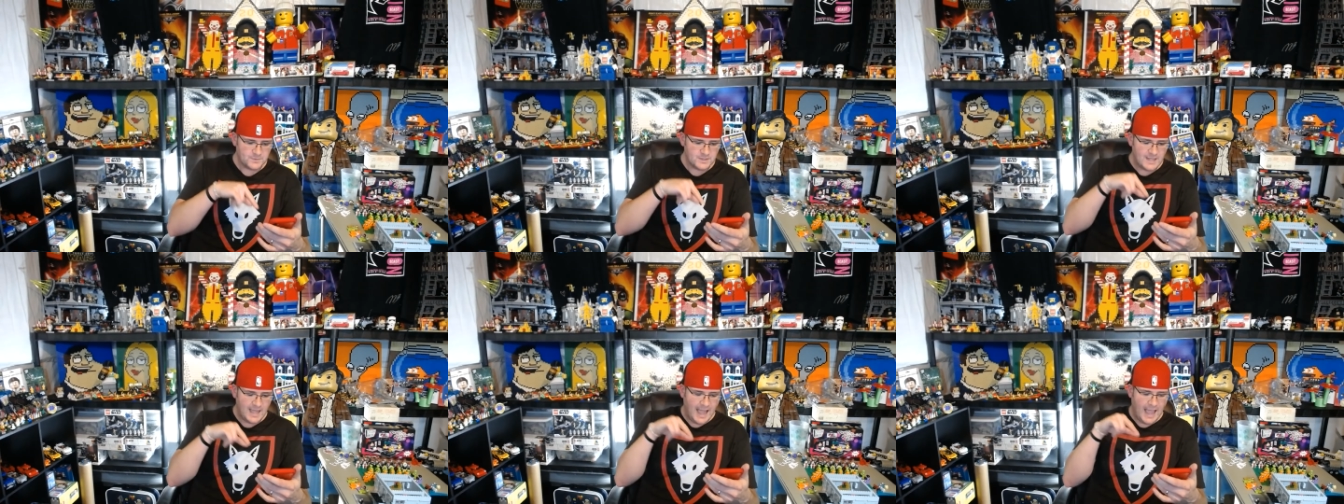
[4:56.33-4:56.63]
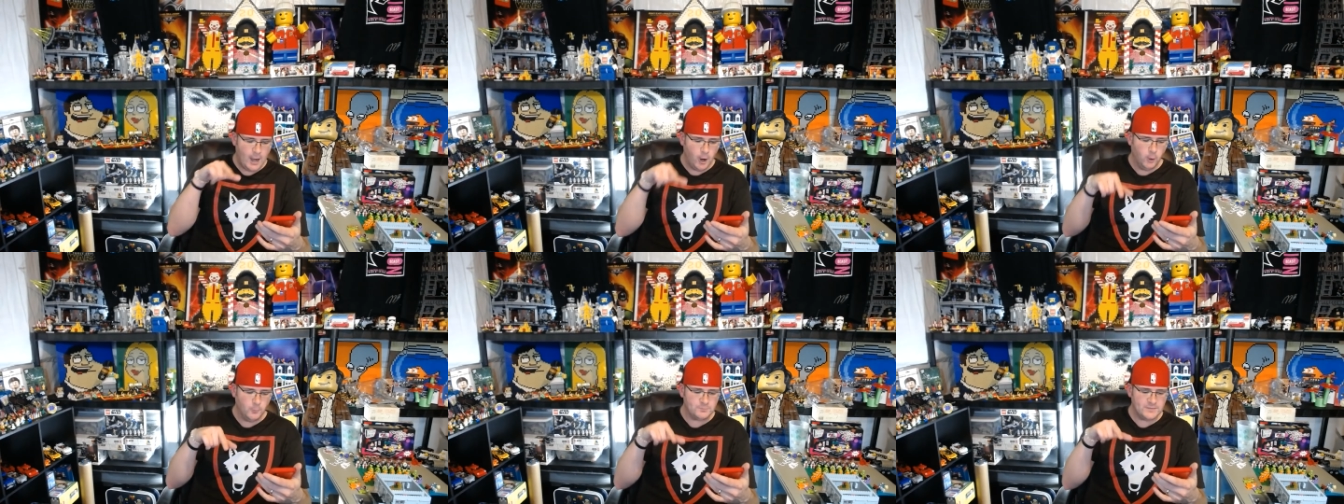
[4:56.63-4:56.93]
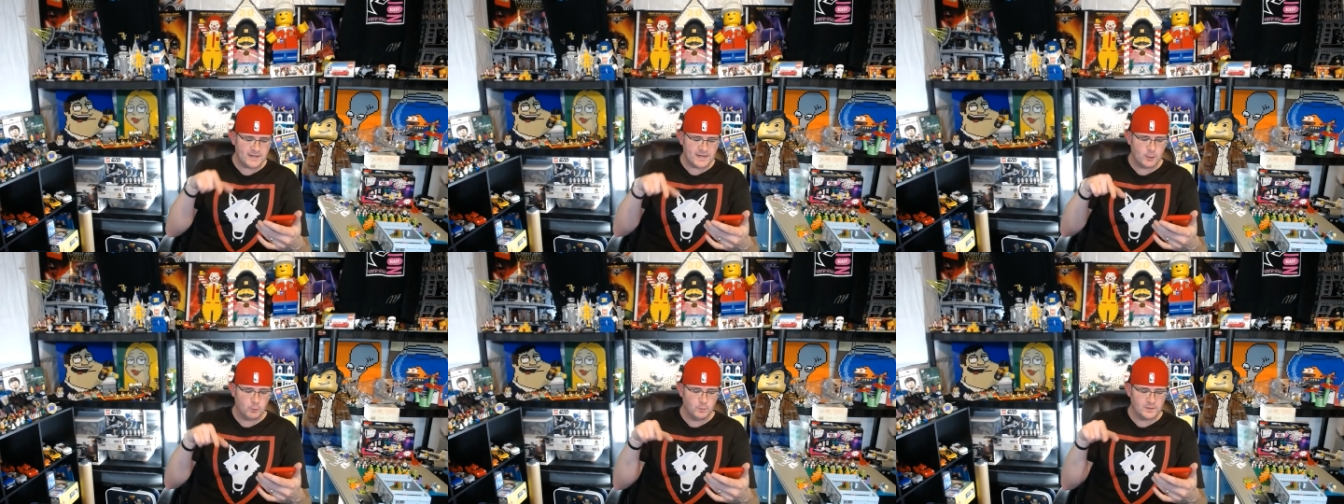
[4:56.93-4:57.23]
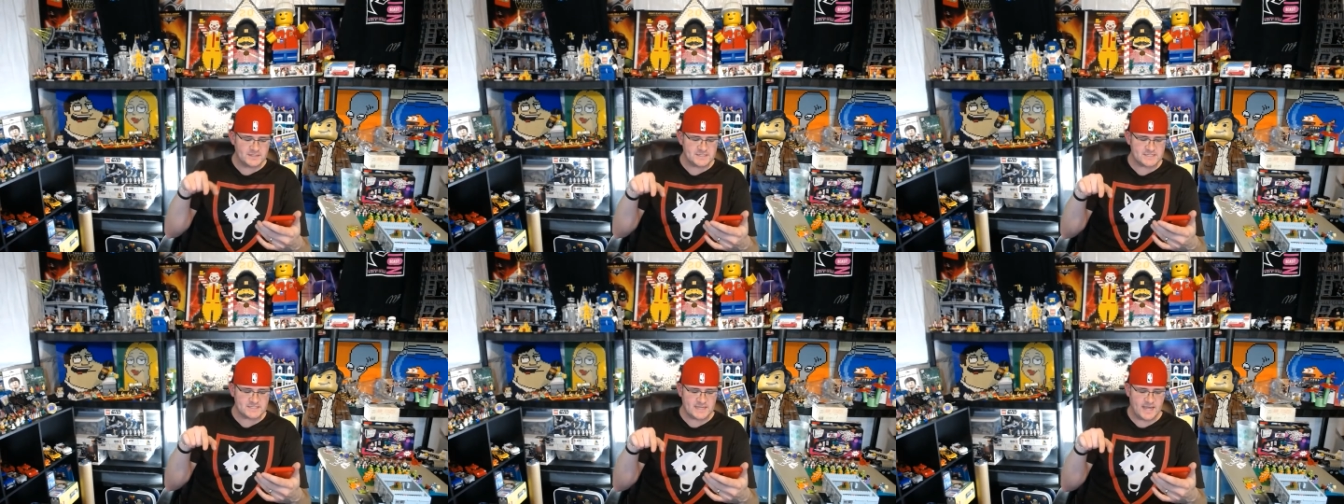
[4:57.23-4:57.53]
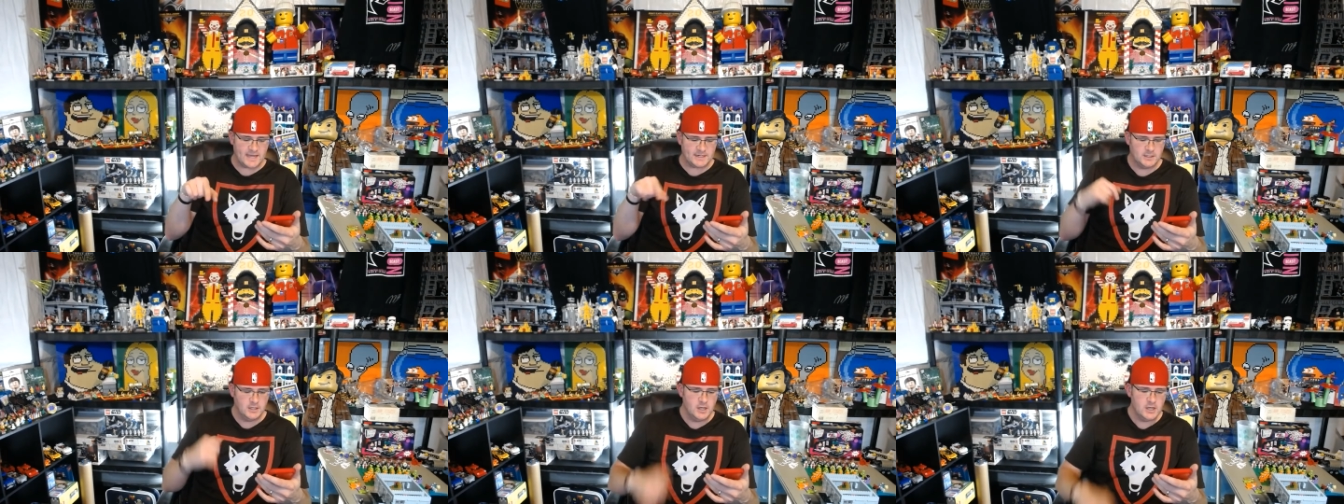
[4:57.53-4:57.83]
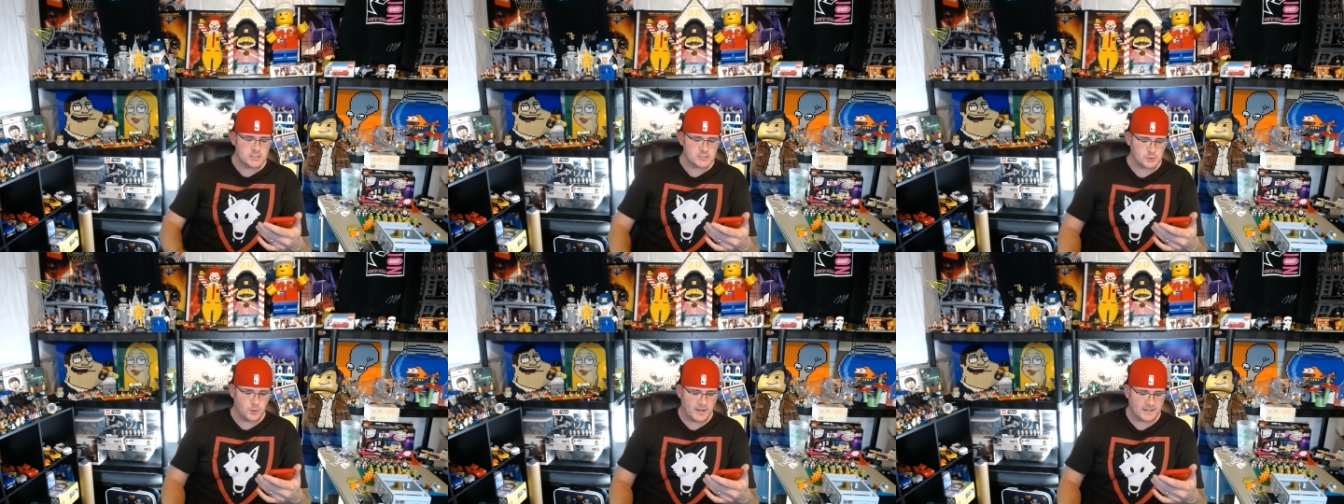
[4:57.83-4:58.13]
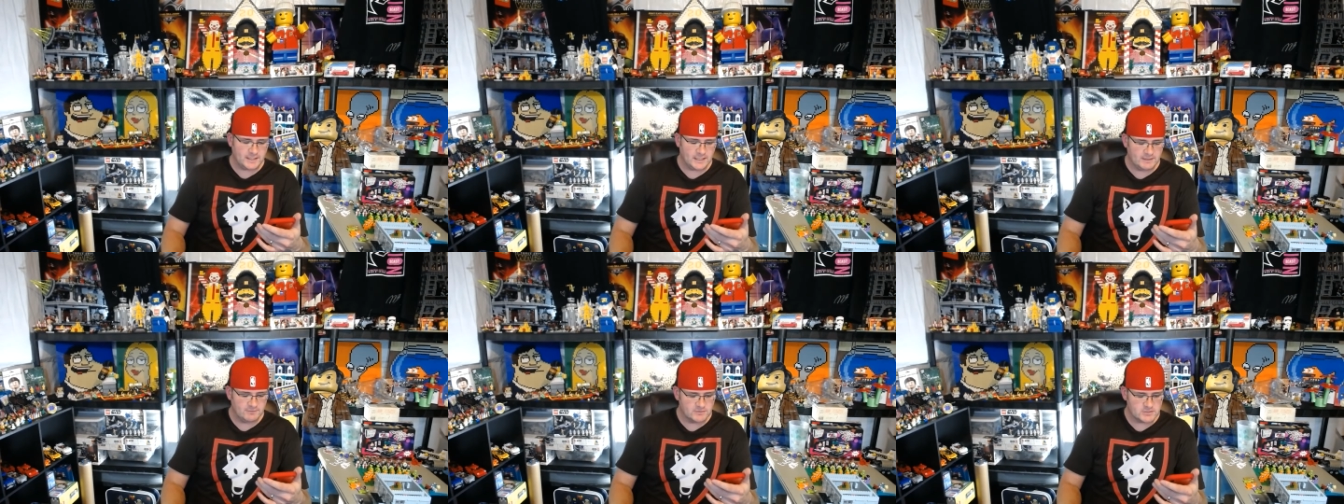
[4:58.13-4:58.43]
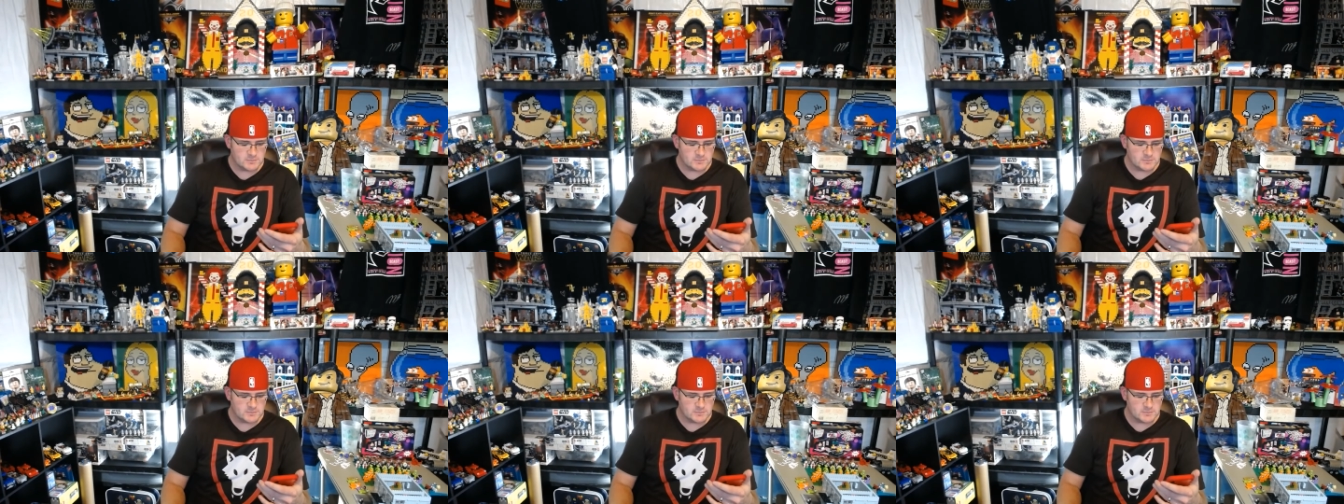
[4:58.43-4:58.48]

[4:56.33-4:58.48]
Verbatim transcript: I hope that I win a set so I can give it